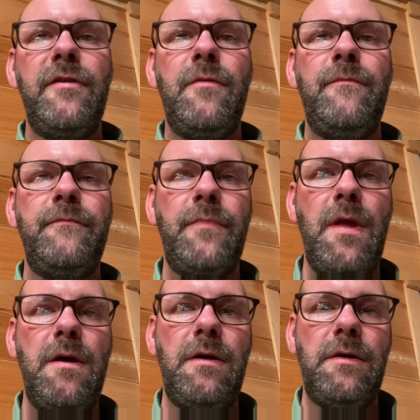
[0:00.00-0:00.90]
them.
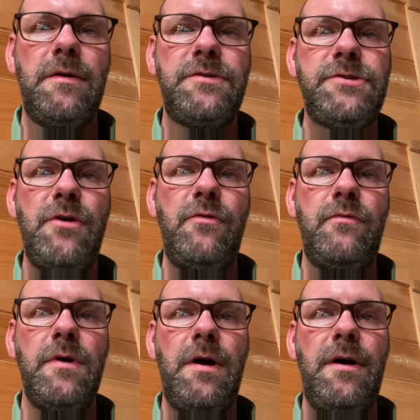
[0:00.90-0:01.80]
So,
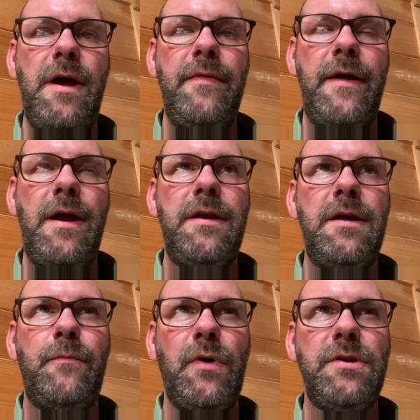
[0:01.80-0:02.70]
and then I
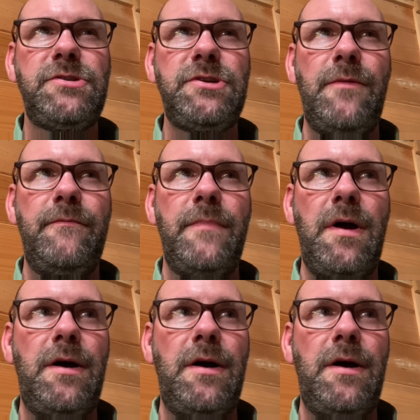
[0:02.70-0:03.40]
did put some